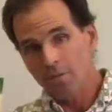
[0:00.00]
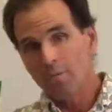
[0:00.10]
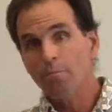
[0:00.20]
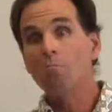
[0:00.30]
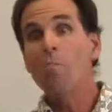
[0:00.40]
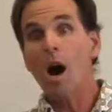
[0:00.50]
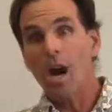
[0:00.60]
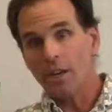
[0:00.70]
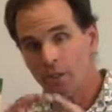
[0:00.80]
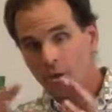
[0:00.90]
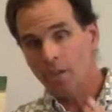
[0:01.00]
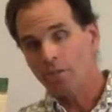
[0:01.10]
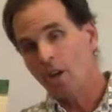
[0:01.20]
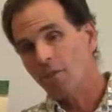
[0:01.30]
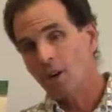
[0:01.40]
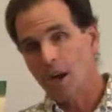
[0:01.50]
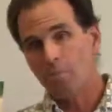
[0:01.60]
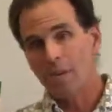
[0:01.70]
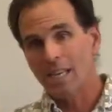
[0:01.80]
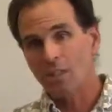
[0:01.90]
model of
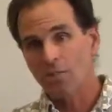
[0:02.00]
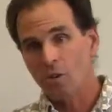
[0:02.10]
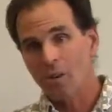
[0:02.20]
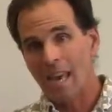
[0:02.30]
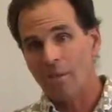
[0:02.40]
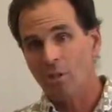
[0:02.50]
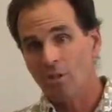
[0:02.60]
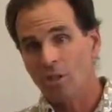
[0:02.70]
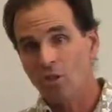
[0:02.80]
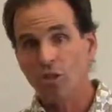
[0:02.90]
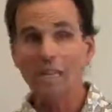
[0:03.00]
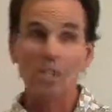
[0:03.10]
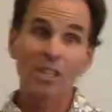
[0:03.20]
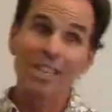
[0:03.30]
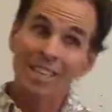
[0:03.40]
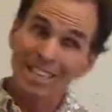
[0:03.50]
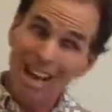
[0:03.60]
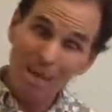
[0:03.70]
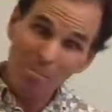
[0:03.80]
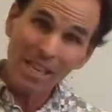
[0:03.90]
comprehensive vocabulary instruction.
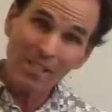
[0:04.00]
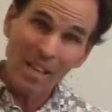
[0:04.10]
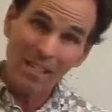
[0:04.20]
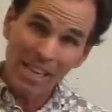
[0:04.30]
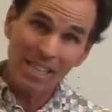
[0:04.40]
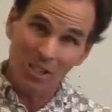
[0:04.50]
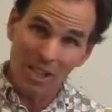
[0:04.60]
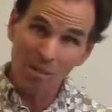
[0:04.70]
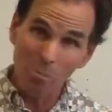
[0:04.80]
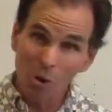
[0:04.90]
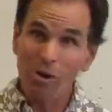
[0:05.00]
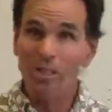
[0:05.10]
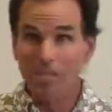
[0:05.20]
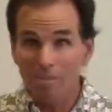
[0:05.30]
Not because I think it's unimportant, it